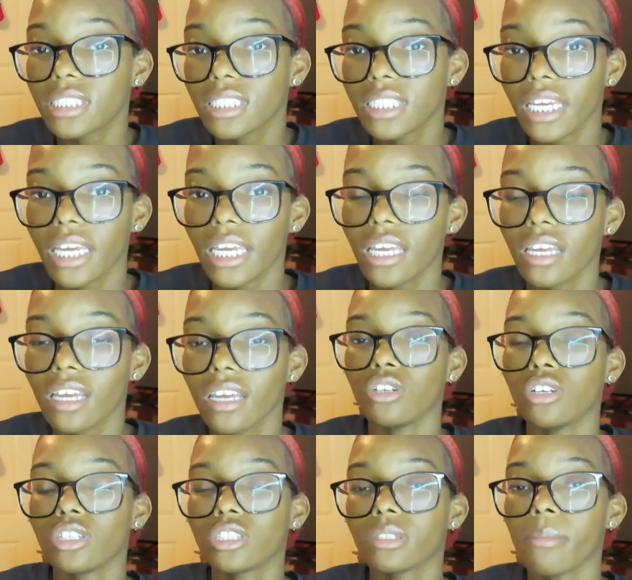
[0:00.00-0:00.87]
to
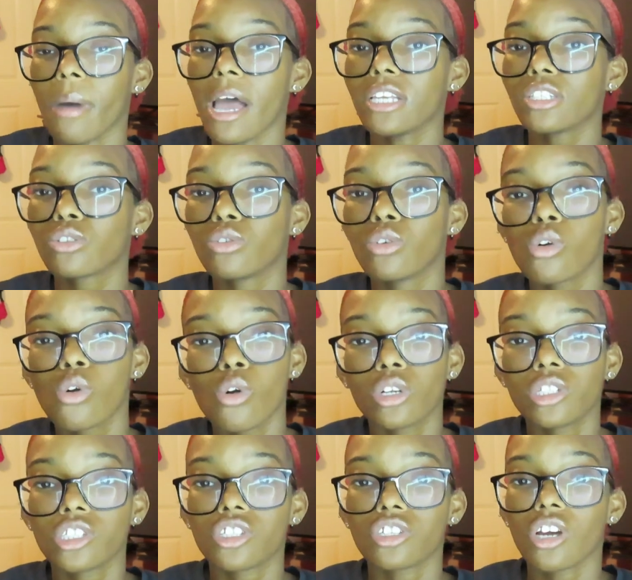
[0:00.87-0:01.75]
take, you know, some high school
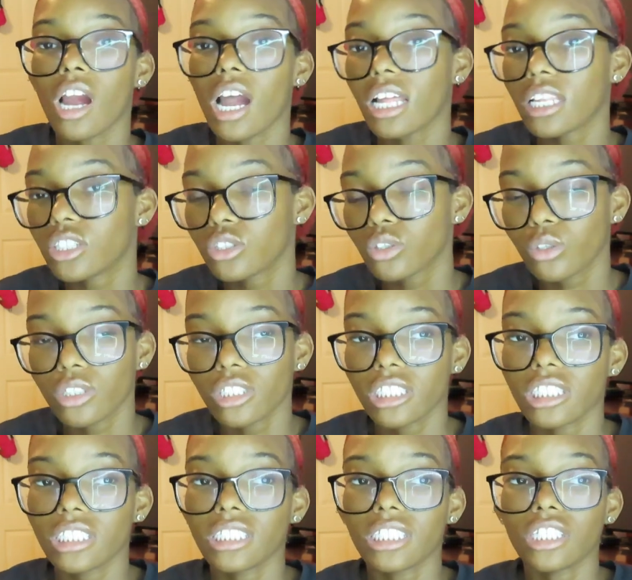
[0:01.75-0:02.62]
courses or college
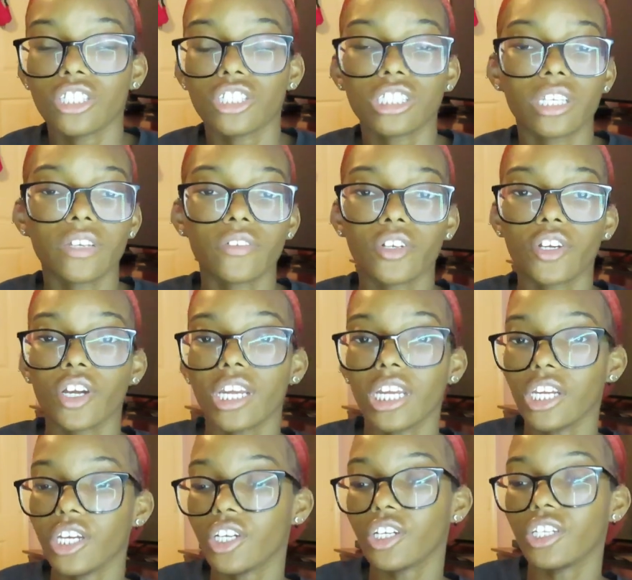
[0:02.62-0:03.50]
courses in your seventh
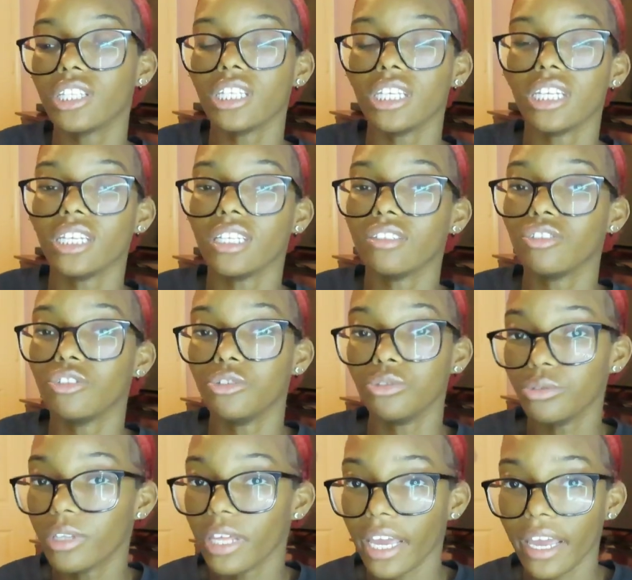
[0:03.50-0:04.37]
grade year, then
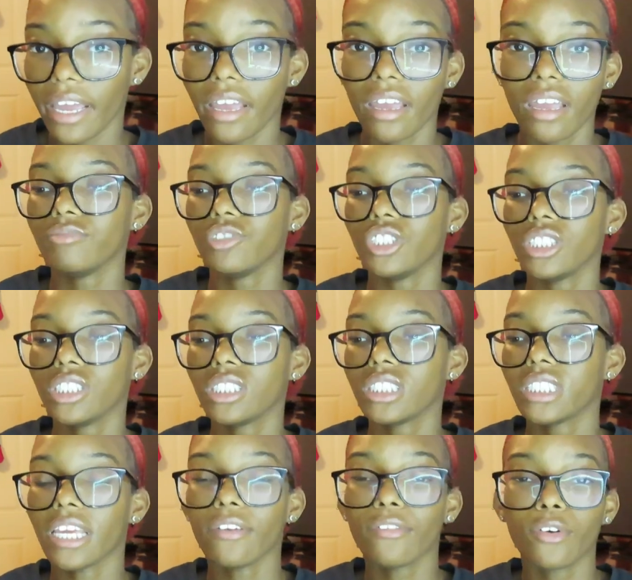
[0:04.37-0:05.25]
do that.
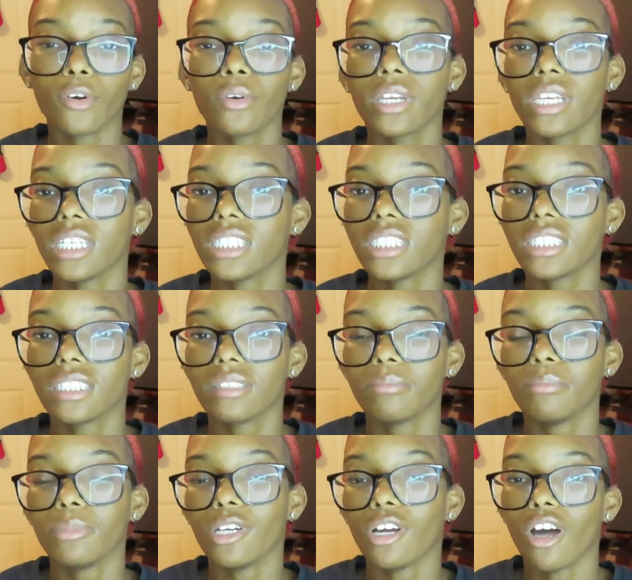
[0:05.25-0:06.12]
Just stay
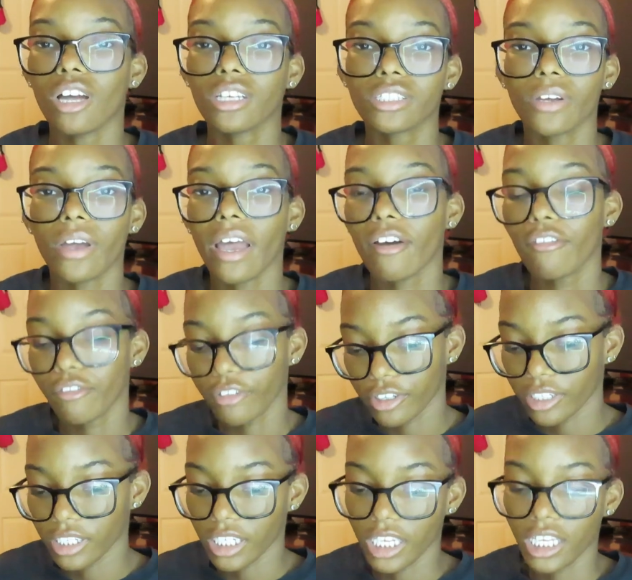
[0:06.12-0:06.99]
focused, but also have
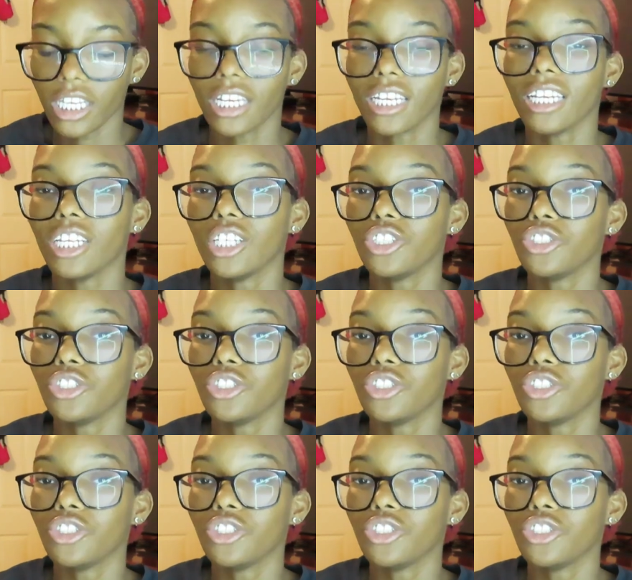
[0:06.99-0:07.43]
fun and